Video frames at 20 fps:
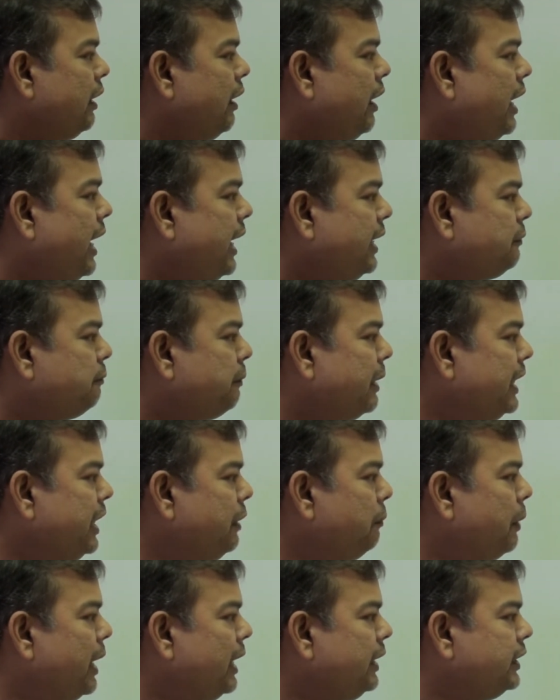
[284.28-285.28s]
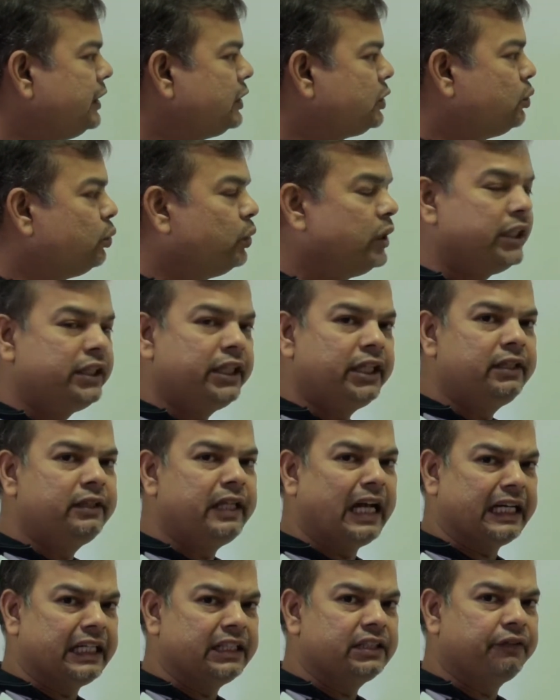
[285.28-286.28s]
let's multiply this 2 digit,
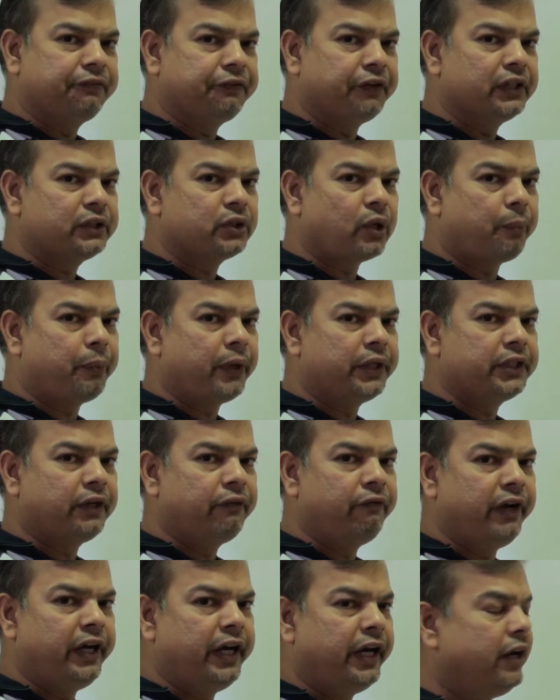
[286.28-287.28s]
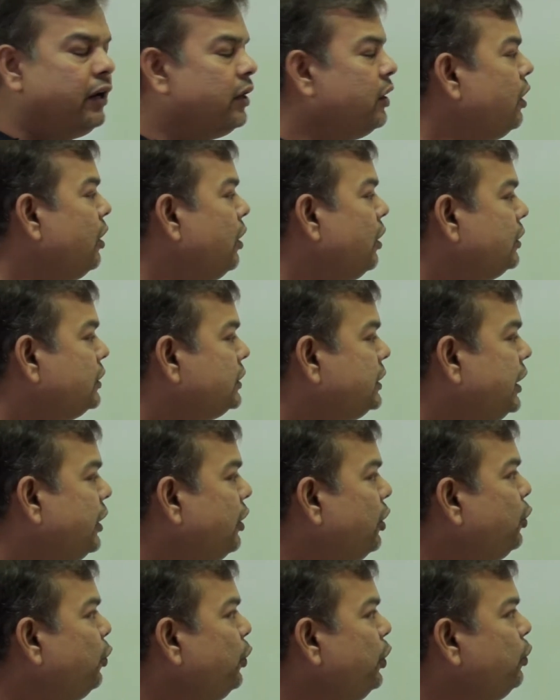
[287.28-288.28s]
that is the first operation we did,
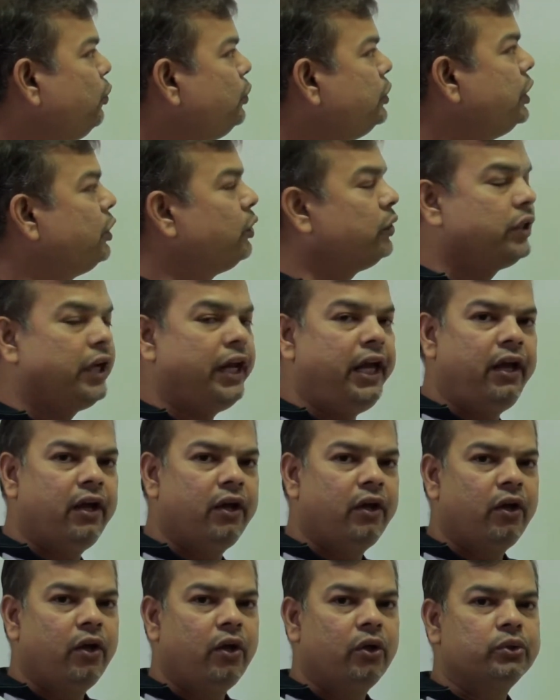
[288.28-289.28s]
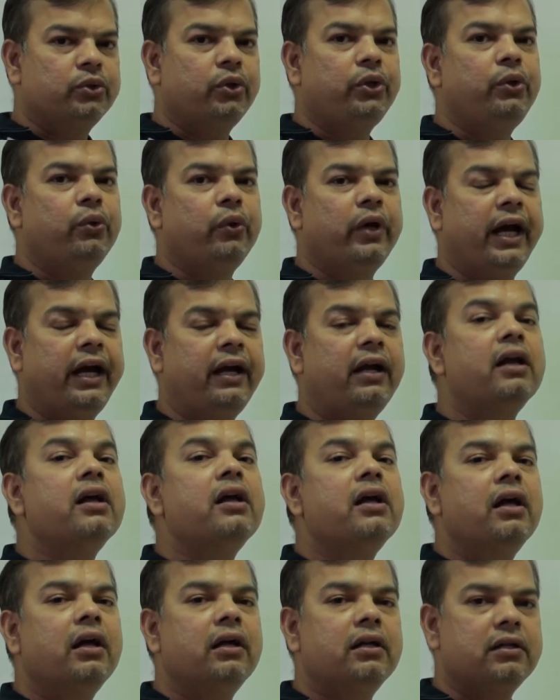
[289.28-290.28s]
02 into 03, so you get
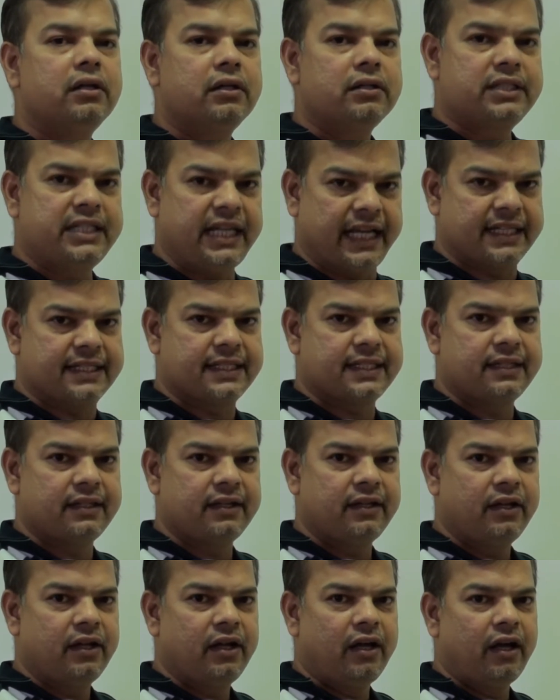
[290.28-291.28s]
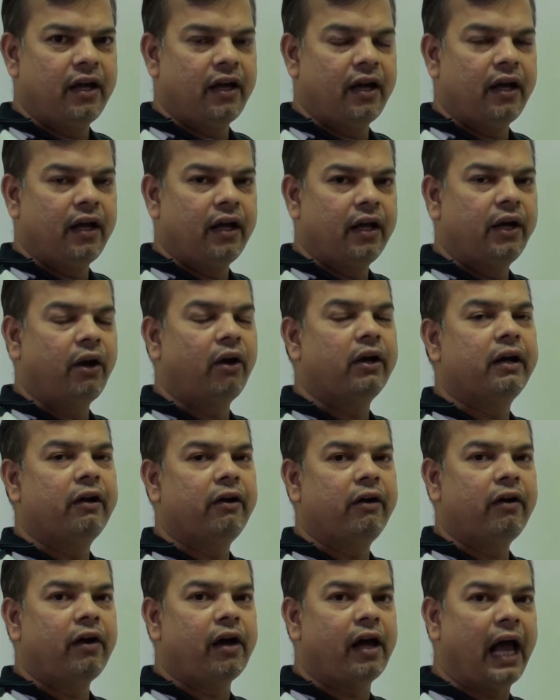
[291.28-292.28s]
6. Now
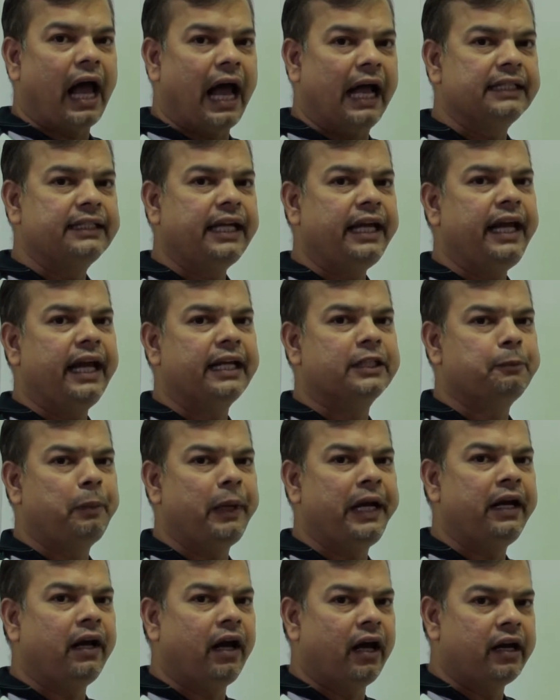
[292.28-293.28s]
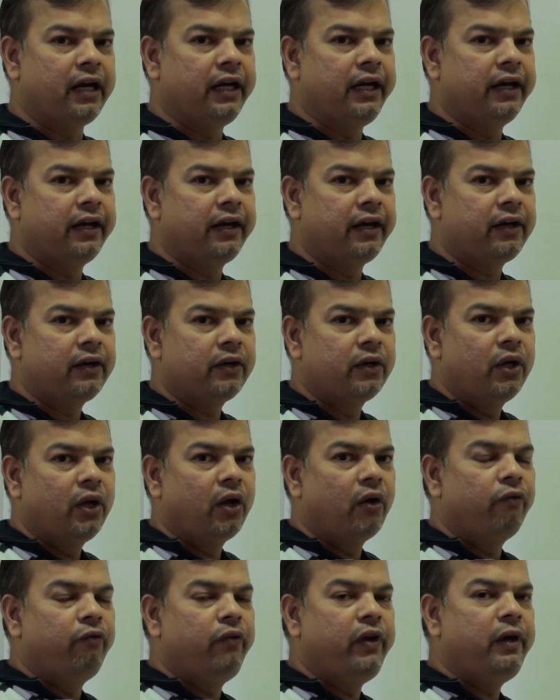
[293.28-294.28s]
as I explained earlier,
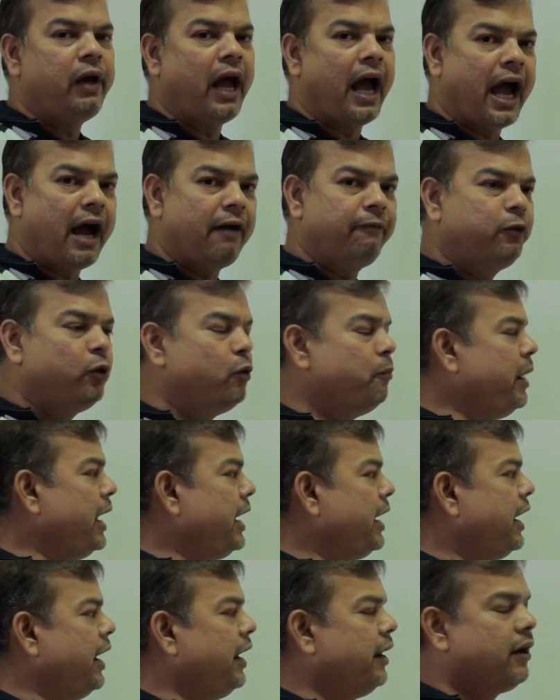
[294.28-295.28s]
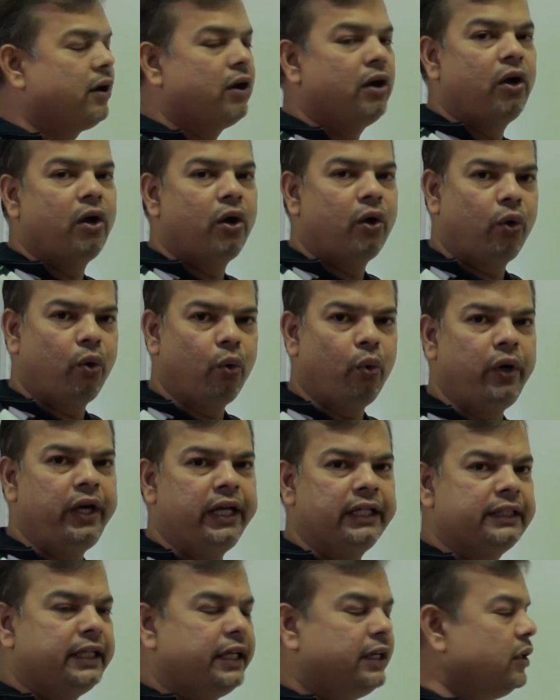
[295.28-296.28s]
we have to make it 2
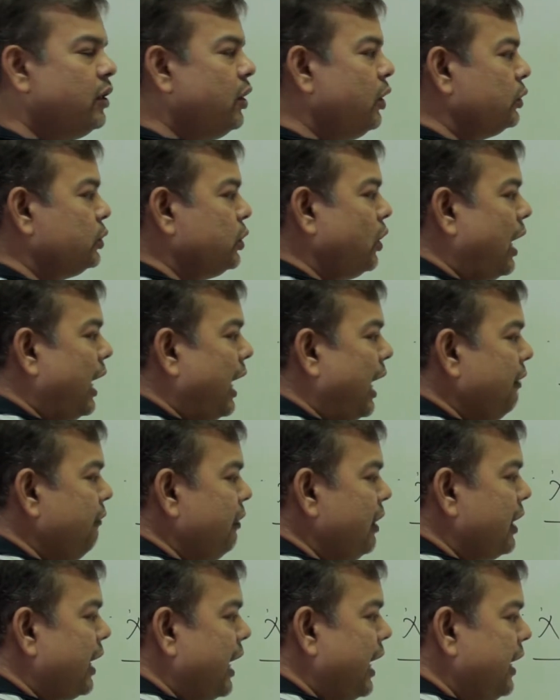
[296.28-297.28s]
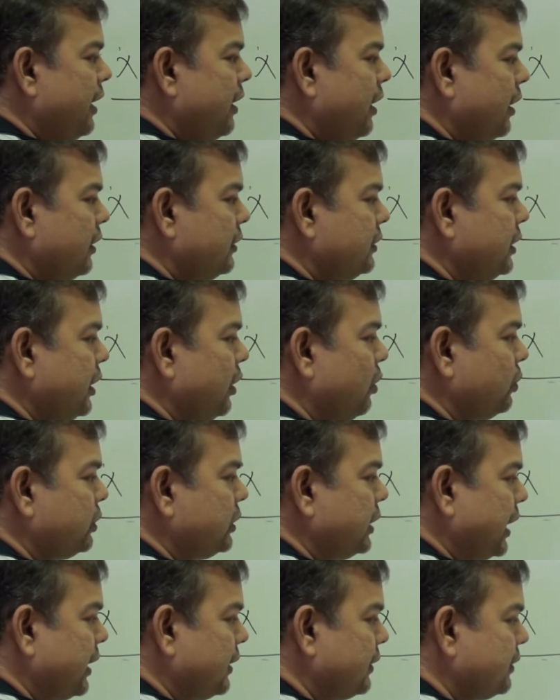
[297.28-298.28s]
digit, so I will write
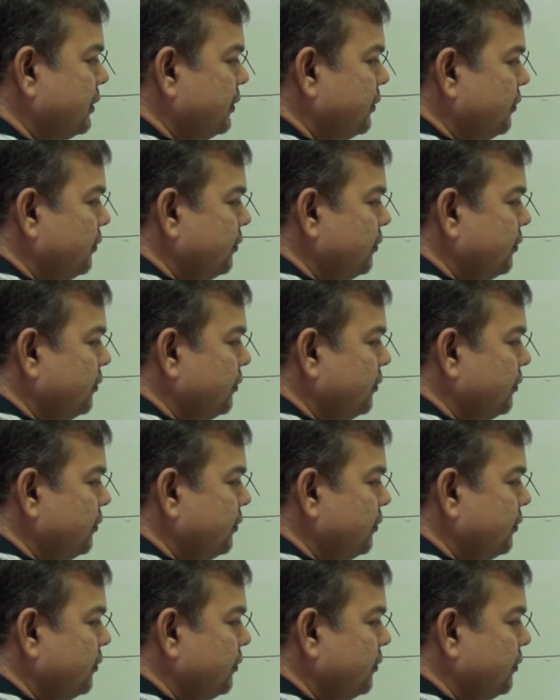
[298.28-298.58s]
06.